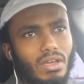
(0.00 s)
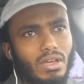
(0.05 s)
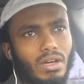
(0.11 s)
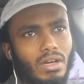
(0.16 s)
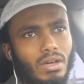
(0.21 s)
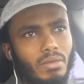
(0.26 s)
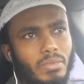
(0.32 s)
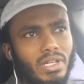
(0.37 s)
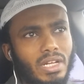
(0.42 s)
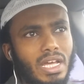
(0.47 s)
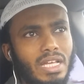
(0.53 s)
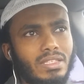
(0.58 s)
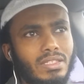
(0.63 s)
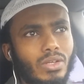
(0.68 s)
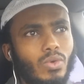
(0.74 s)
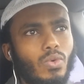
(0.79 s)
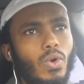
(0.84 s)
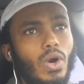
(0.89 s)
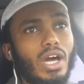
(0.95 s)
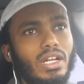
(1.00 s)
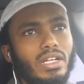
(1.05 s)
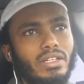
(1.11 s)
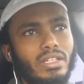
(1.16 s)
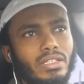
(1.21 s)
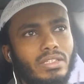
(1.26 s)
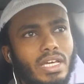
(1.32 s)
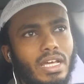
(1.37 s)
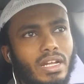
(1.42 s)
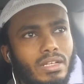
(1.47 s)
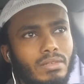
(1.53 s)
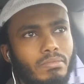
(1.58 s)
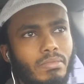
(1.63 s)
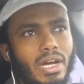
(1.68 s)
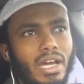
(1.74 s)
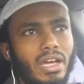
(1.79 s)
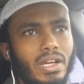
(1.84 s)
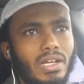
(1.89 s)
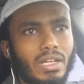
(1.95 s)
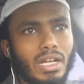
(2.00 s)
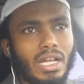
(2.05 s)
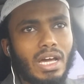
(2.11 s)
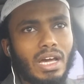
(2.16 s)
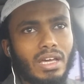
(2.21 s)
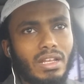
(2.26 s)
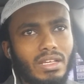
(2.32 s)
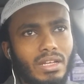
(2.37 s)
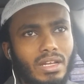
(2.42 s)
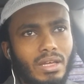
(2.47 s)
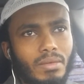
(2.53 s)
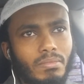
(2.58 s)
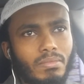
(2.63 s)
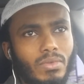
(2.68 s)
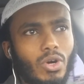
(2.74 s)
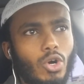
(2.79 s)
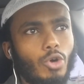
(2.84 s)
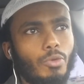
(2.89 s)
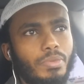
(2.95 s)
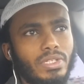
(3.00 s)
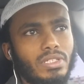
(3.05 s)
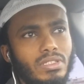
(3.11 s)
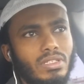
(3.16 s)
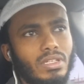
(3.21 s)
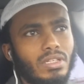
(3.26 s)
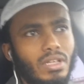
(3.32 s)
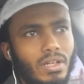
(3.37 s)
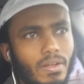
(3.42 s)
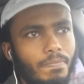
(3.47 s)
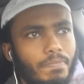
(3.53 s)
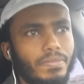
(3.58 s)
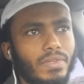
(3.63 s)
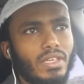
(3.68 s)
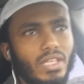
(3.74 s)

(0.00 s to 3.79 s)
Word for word: um, and that's a quality that I admire a lot and I'm hoping to